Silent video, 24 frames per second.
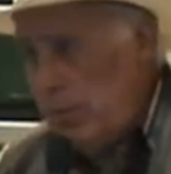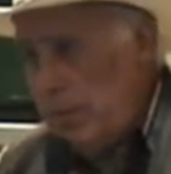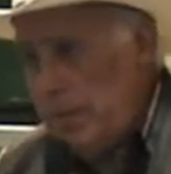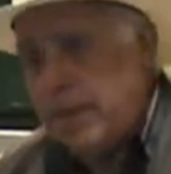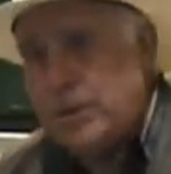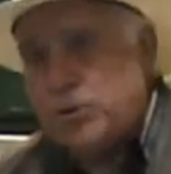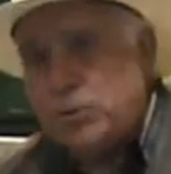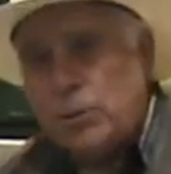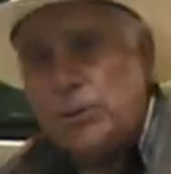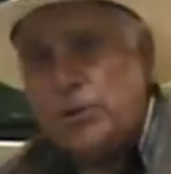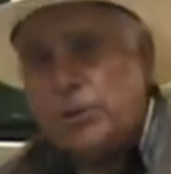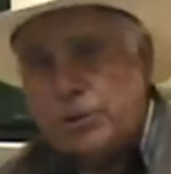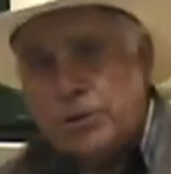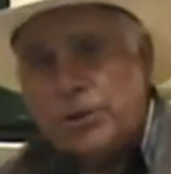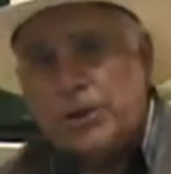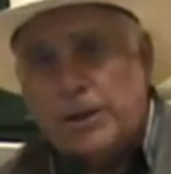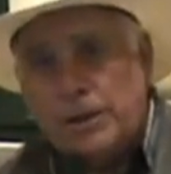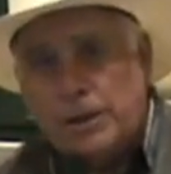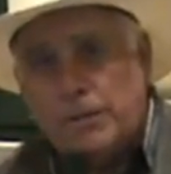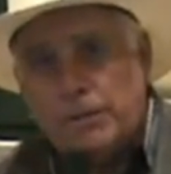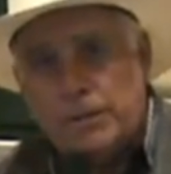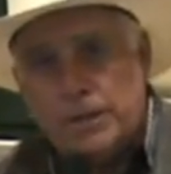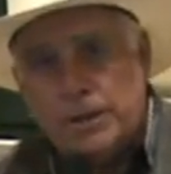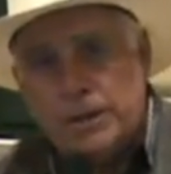That's what good
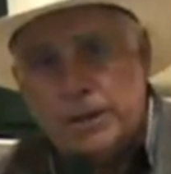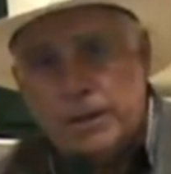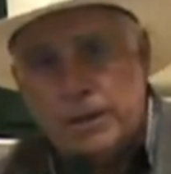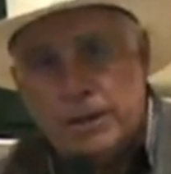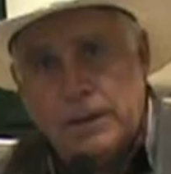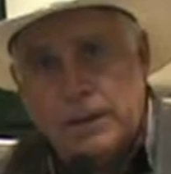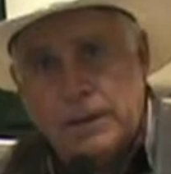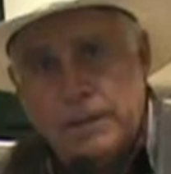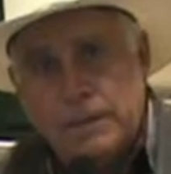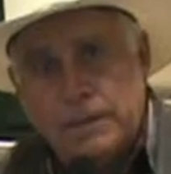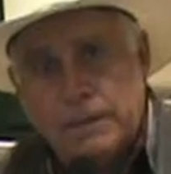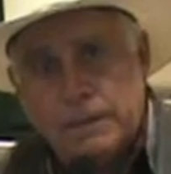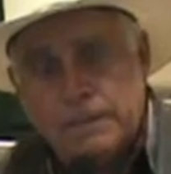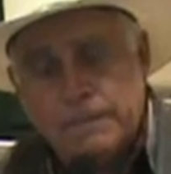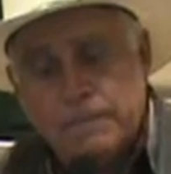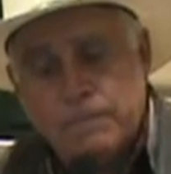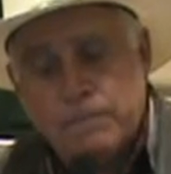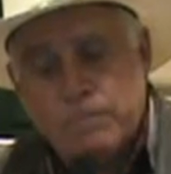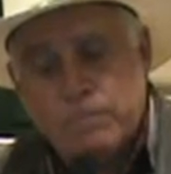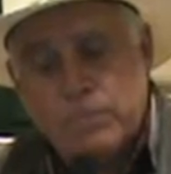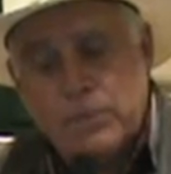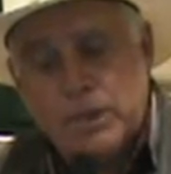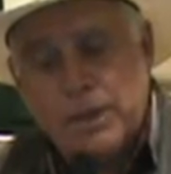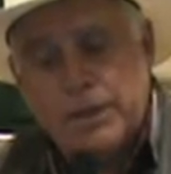government
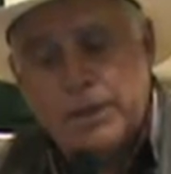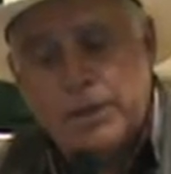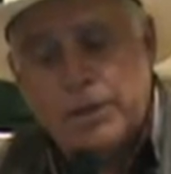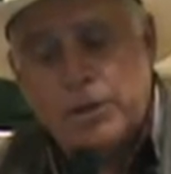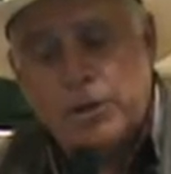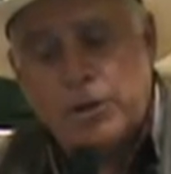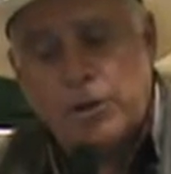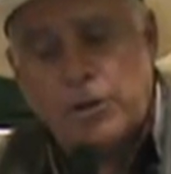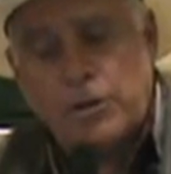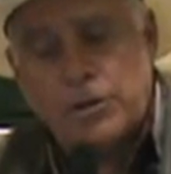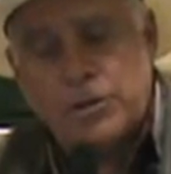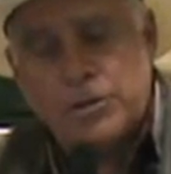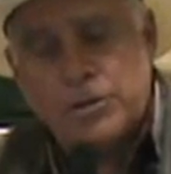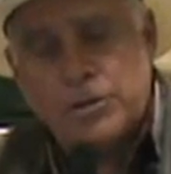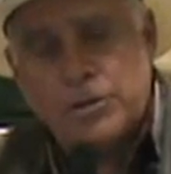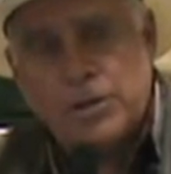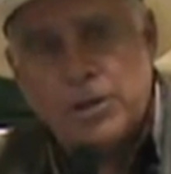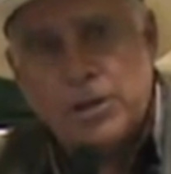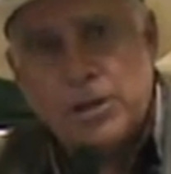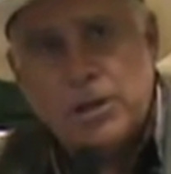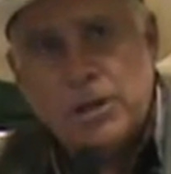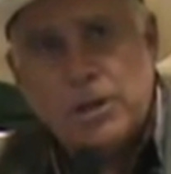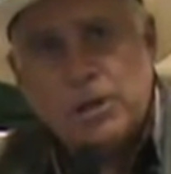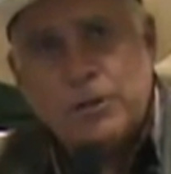does. It
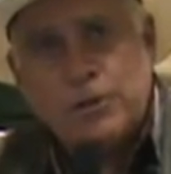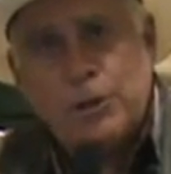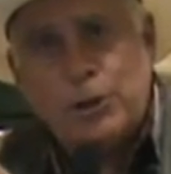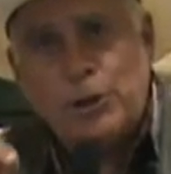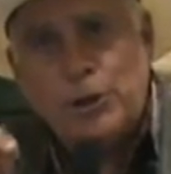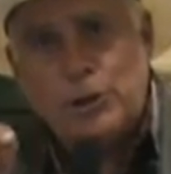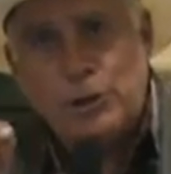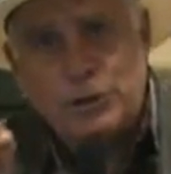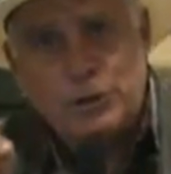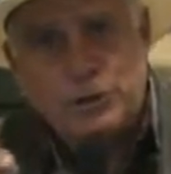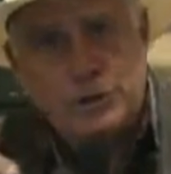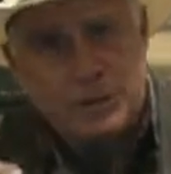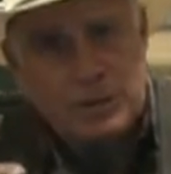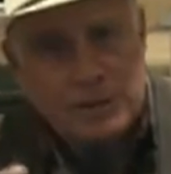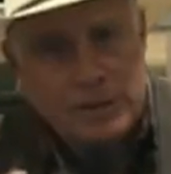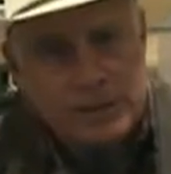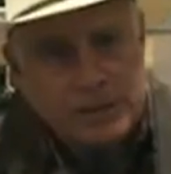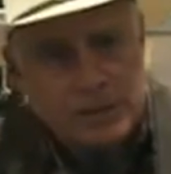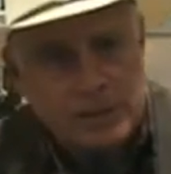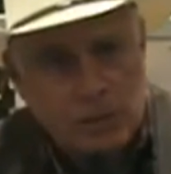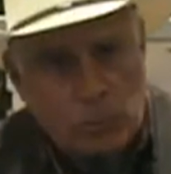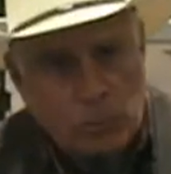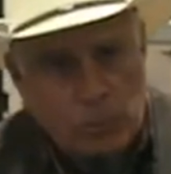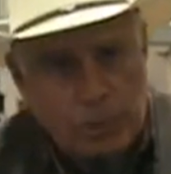encourages the good
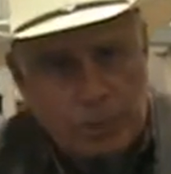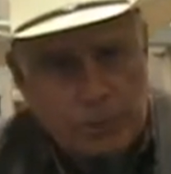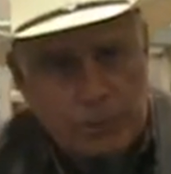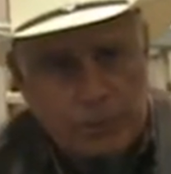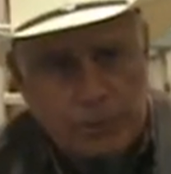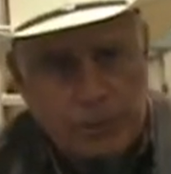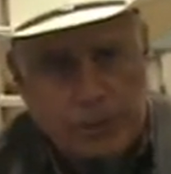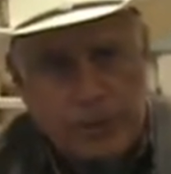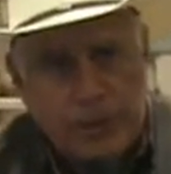things that we do.